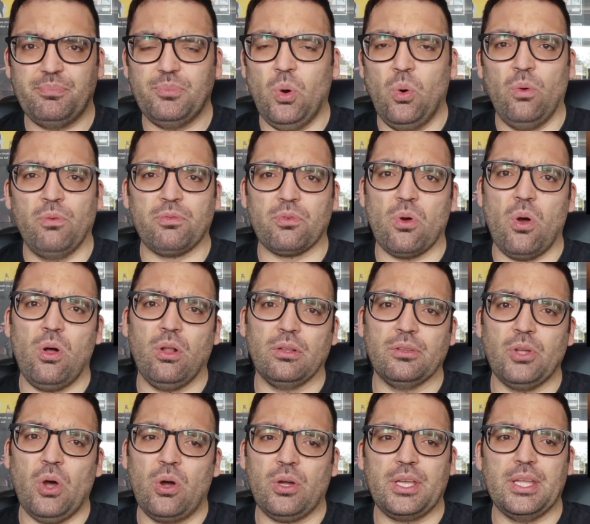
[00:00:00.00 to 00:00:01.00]
overall
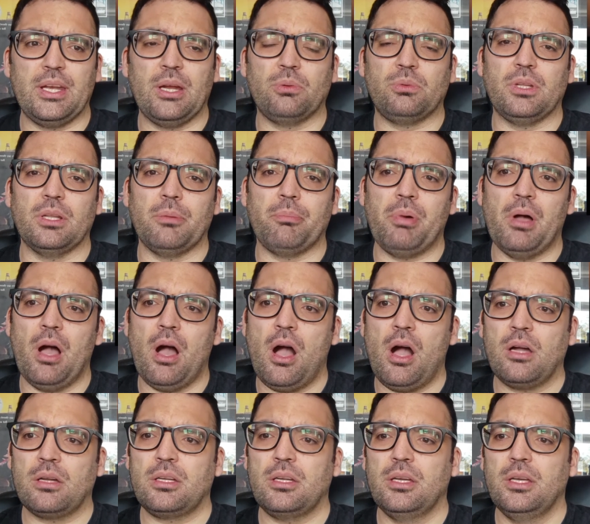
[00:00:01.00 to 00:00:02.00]
knock it out of the
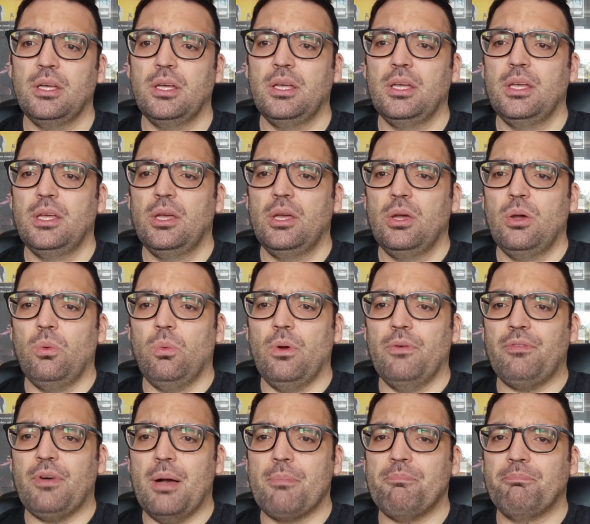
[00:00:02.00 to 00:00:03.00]
park
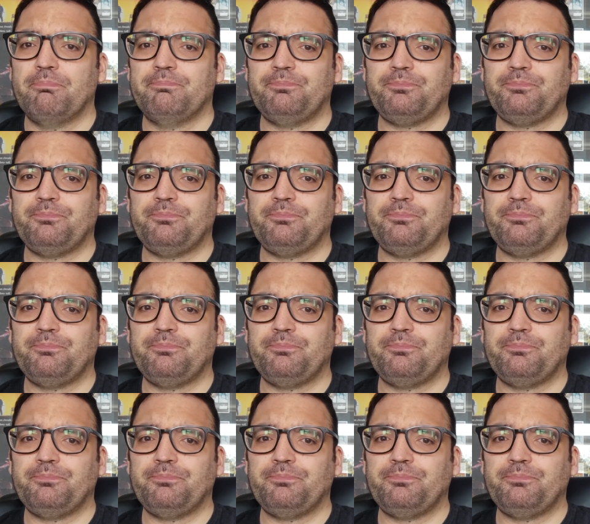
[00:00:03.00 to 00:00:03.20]
with um,